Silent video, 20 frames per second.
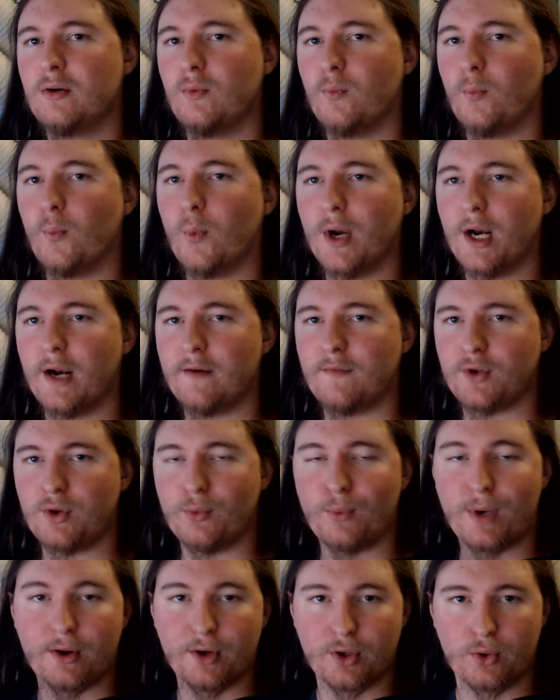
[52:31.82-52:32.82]
whenever you
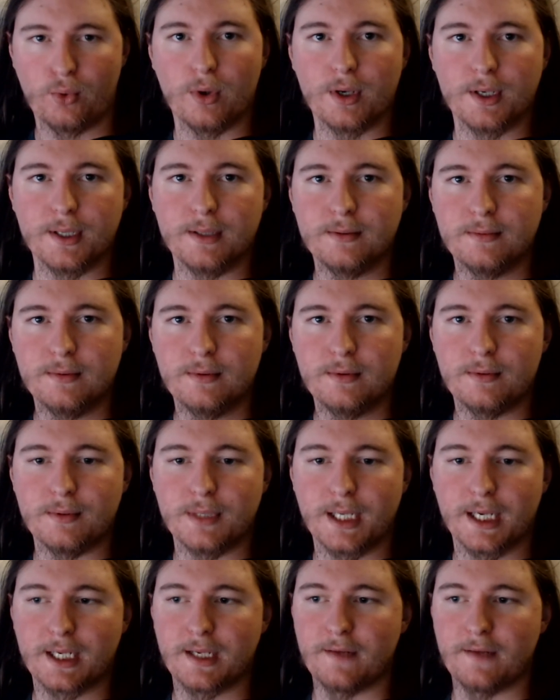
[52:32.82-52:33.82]
round a corner.
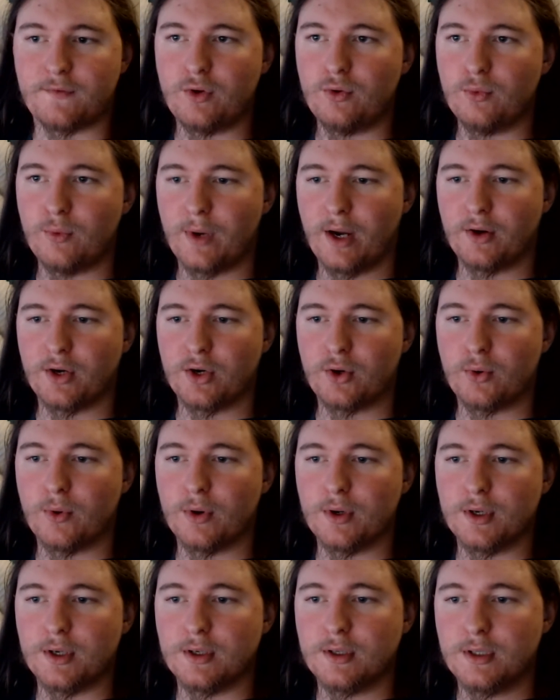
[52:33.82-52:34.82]
Like, if you round a
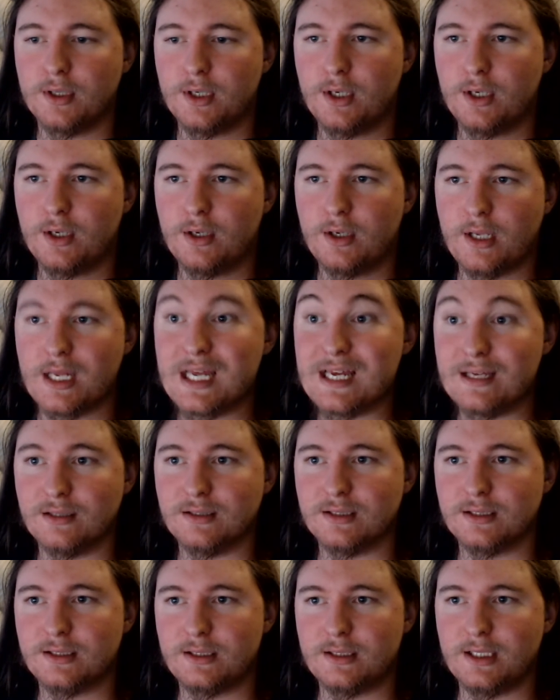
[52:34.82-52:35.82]
corner,
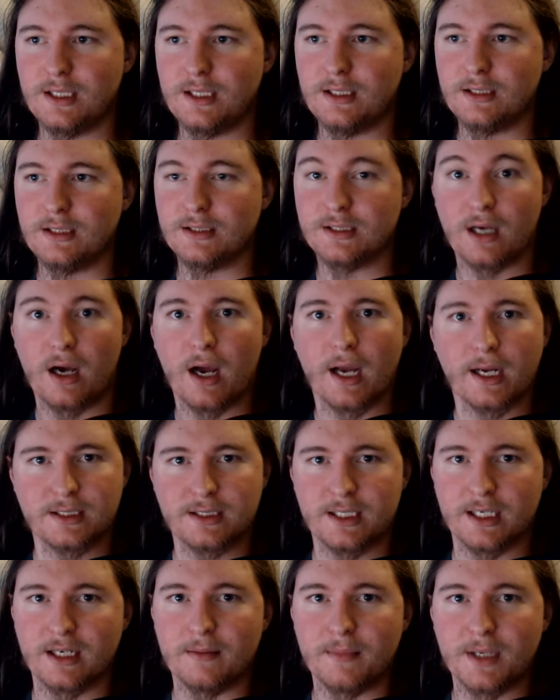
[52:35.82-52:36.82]
is the Saw X
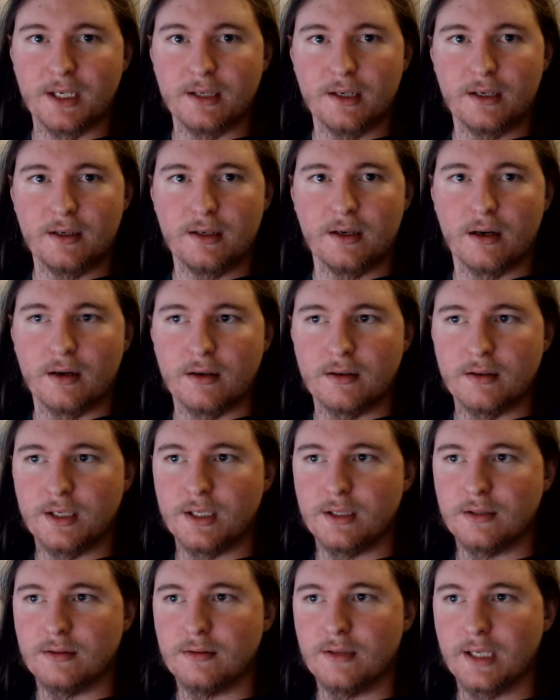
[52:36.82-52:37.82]
going to be there? Or
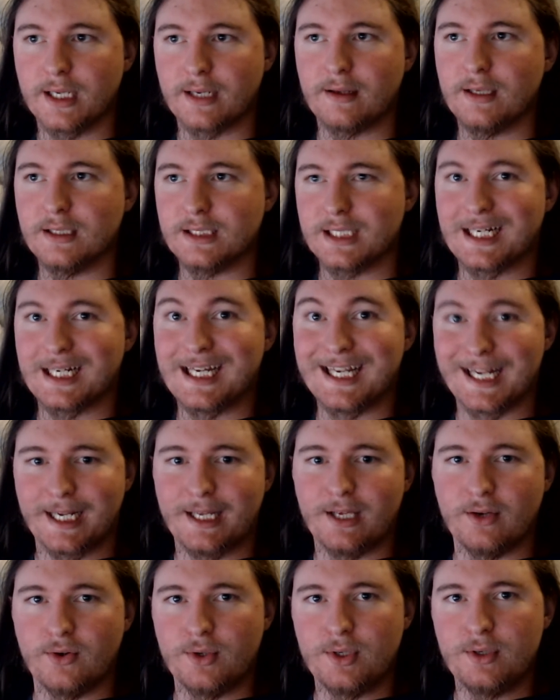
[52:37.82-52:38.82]
is it going to
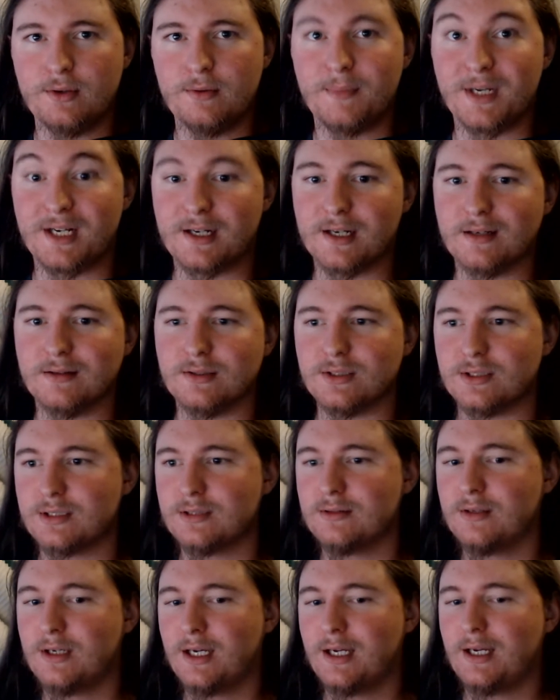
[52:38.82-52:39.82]
kill you?
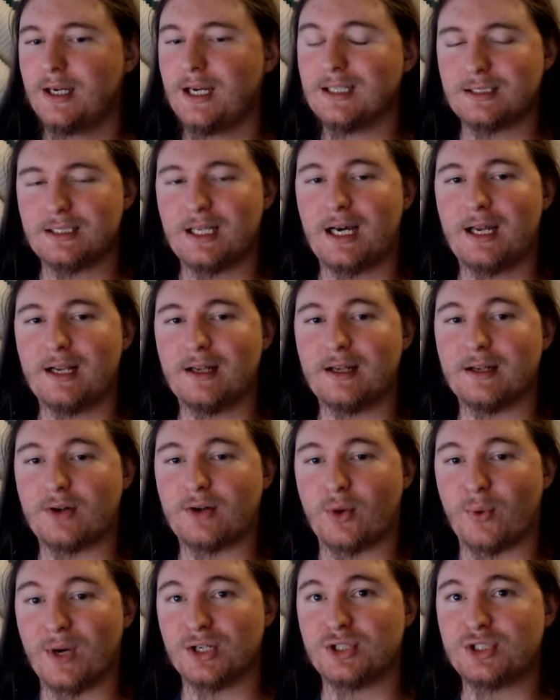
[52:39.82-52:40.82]
Because it's not a
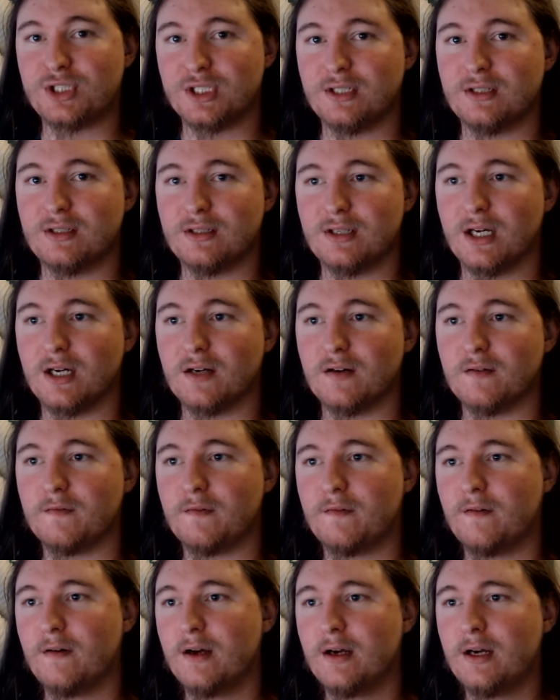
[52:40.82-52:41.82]
question
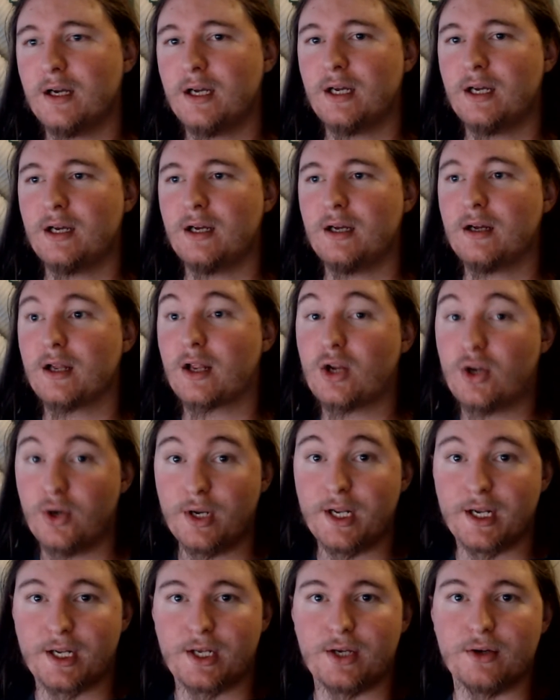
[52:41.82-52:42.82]
of
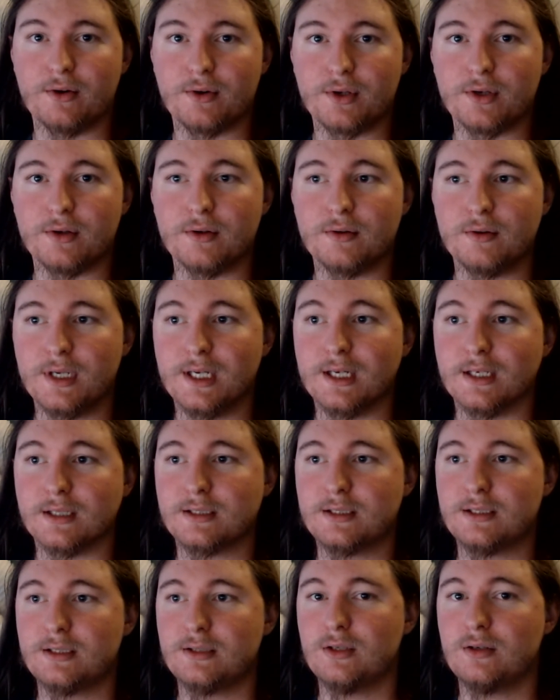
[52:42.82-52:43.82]
could it kill you,
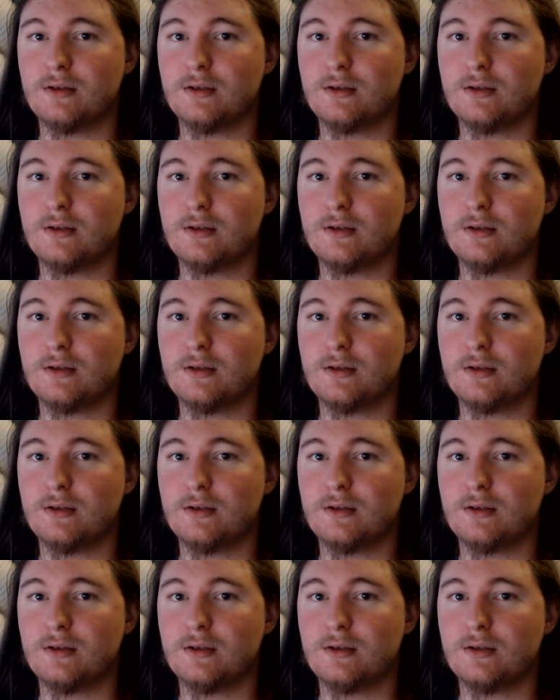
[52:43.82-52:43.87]
it's